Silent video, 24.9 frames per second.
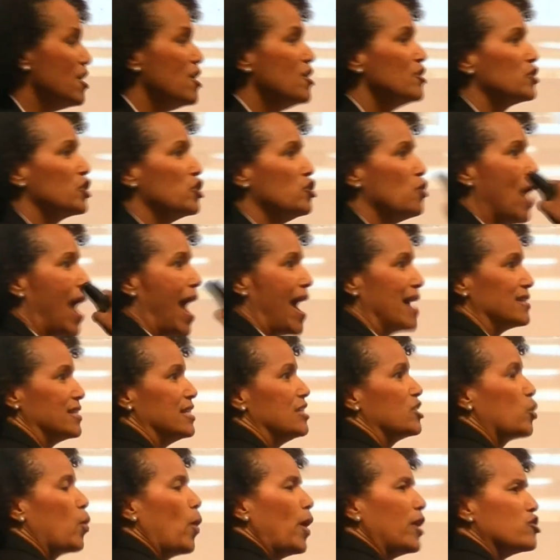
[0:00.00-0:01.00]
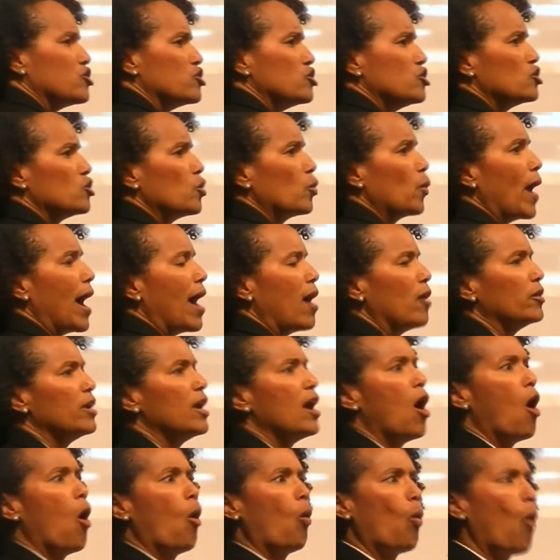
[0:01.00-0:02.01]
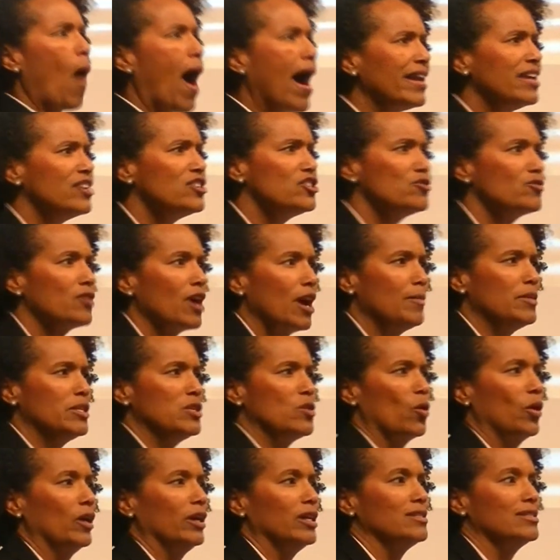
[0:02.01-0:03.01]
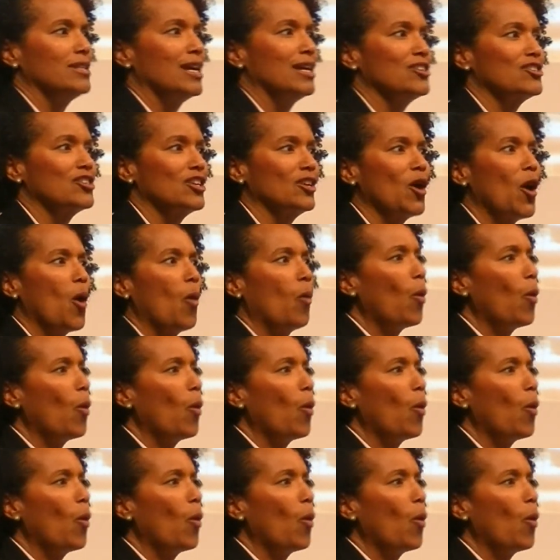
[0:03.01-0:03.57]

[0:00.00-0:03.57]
So you ask these questions around, why did you come to the organization?